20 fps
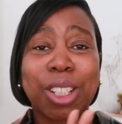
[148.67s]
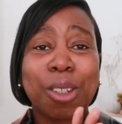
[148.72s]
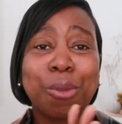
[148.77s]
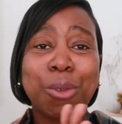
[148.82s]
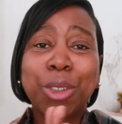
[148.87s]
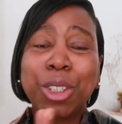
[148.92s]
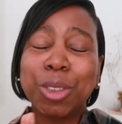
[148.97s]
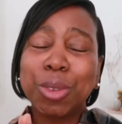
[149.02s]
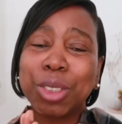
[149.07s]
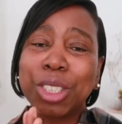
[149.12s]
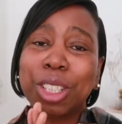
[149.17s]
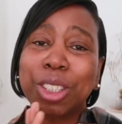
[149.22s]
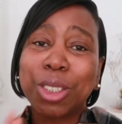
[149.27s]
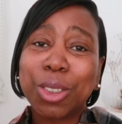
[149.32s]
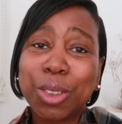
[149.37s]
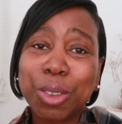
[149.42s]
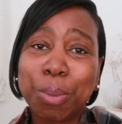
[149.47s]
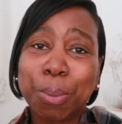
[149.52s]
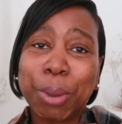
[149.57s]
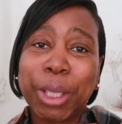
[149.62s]
so I thought this was a
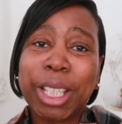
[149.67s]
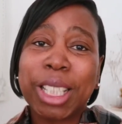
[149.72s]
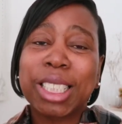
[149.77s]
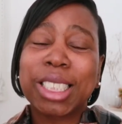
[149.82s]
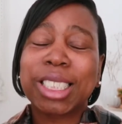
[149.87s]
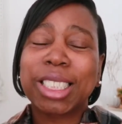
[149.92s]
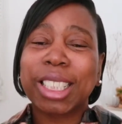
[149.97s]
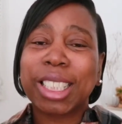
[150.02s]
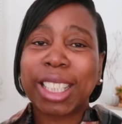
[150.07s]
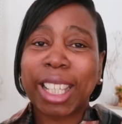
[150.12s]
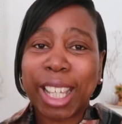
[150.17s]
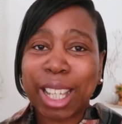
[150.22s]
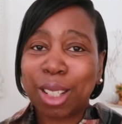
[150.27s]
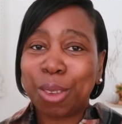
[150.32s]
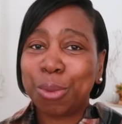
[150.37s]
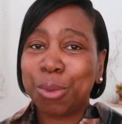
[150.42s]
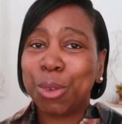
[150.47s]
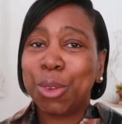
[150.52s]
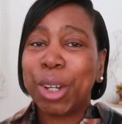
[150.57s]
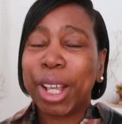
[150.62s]
good piece to
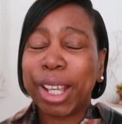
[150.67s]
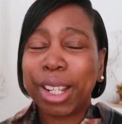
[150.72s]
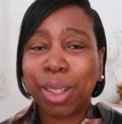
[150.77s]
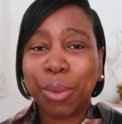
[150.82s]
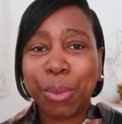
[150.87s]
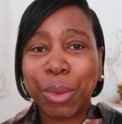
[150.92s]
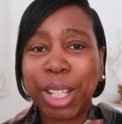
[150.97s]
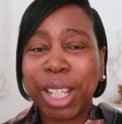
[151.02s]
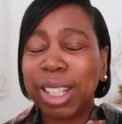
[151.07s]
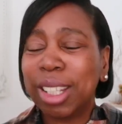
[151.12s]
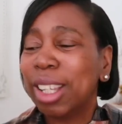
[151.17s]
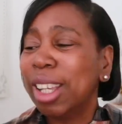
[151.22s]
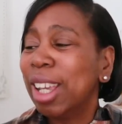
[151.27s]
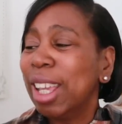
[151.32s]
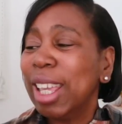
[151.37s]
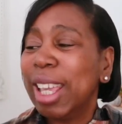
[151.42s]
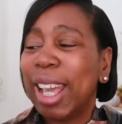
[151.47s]
get for Halloween,